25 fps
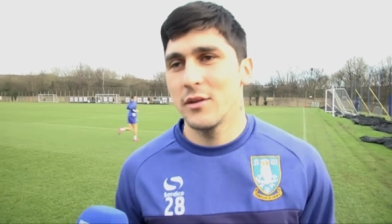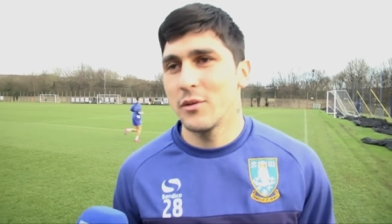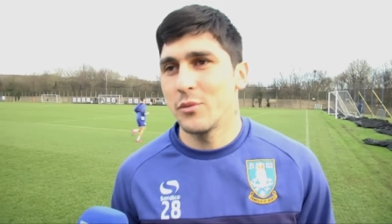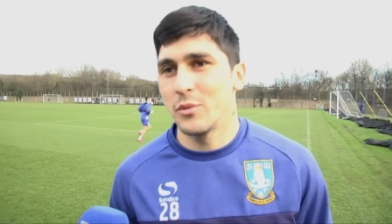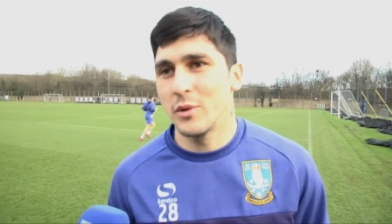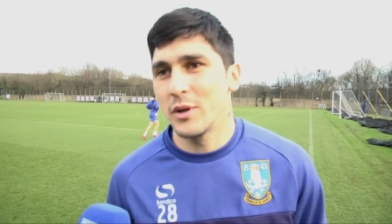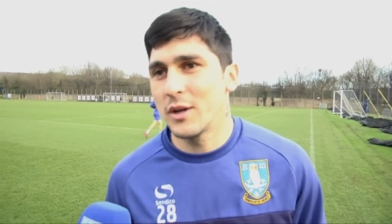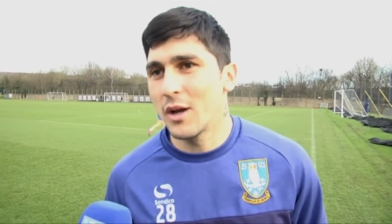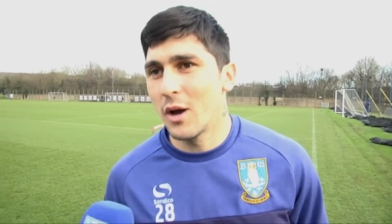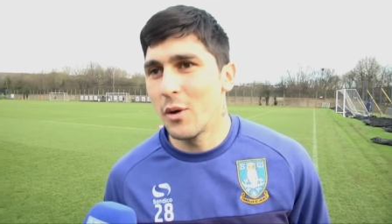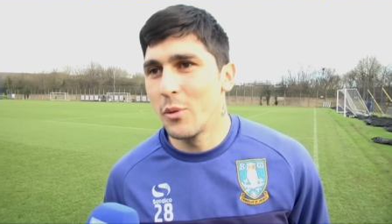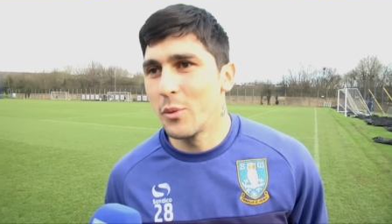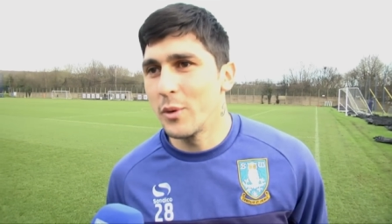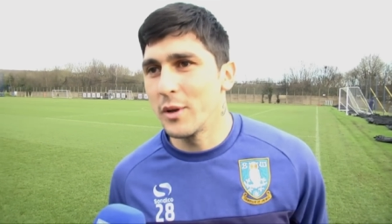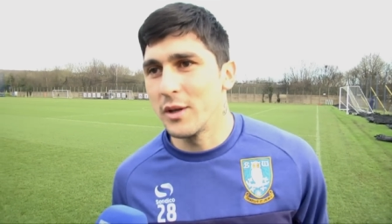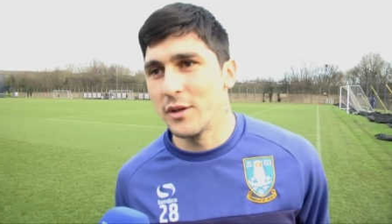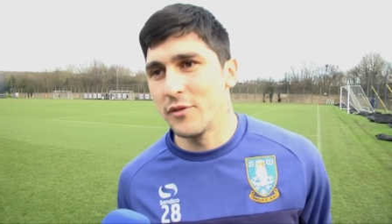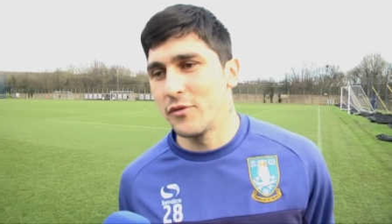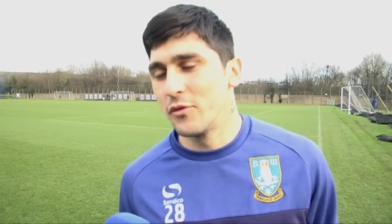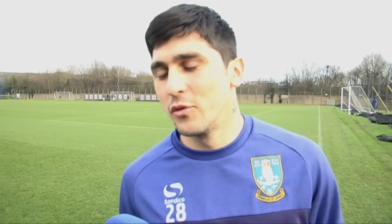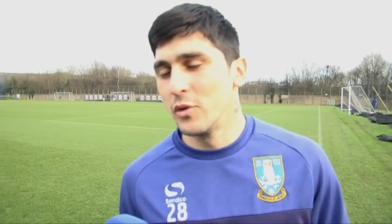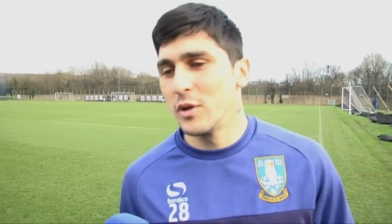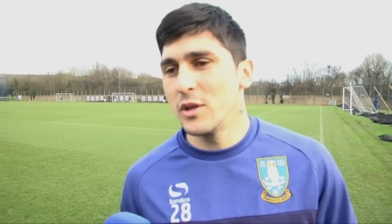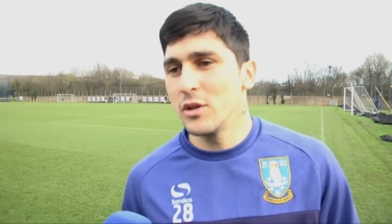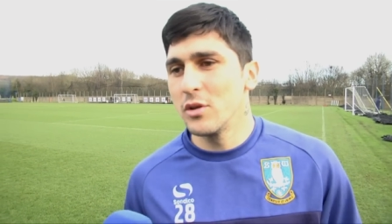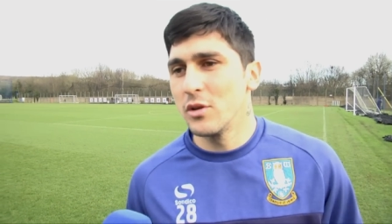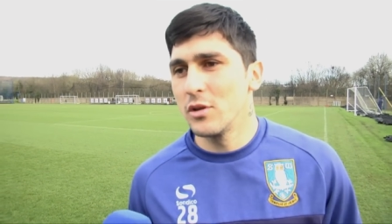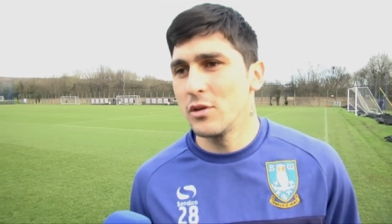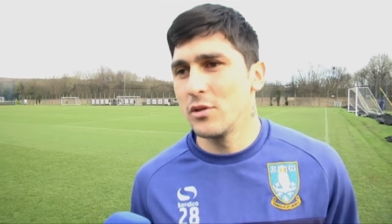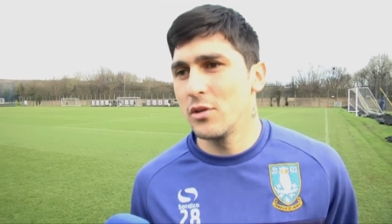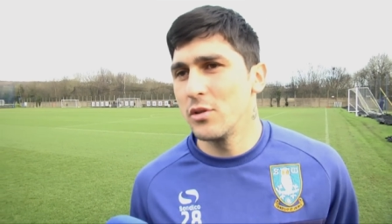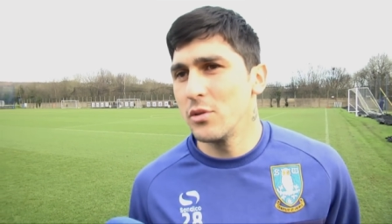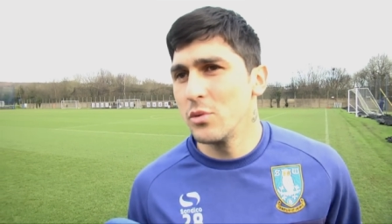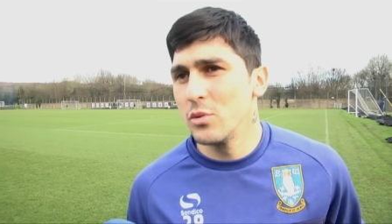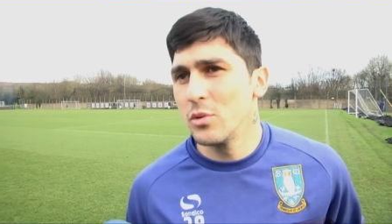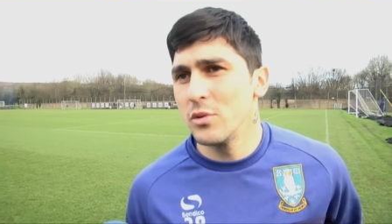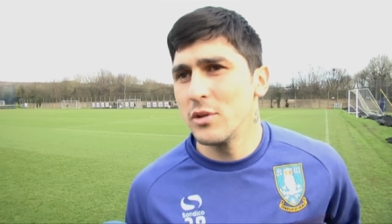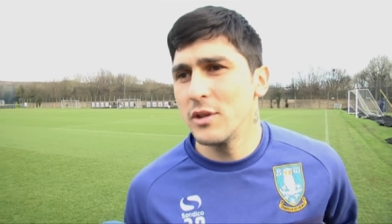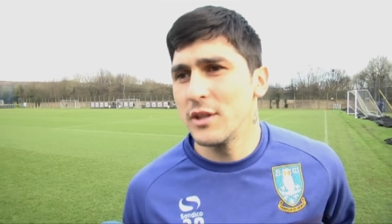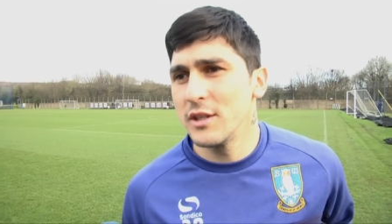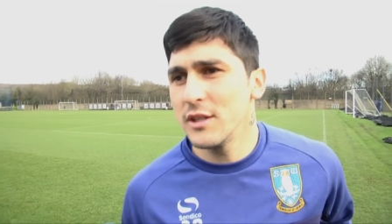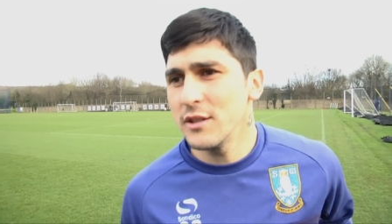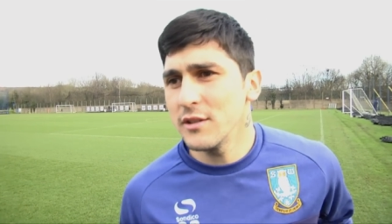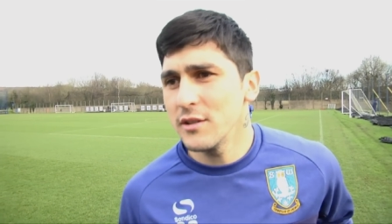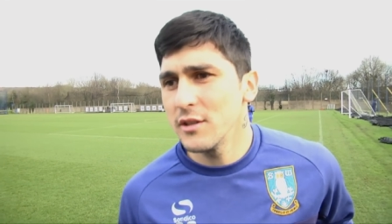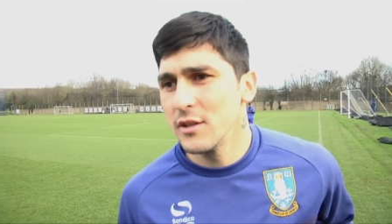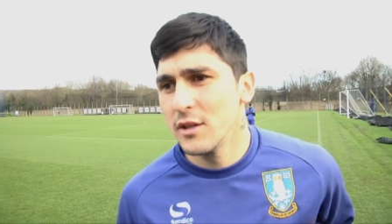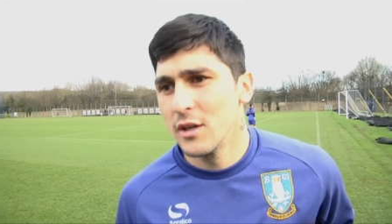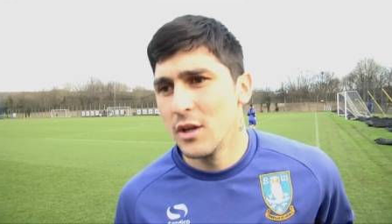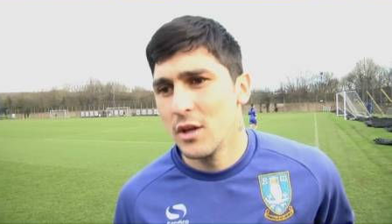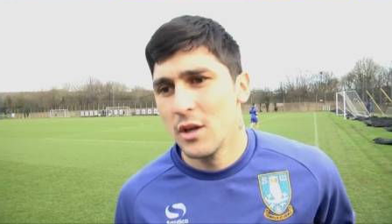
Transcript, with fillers: We can win. If we don't do this,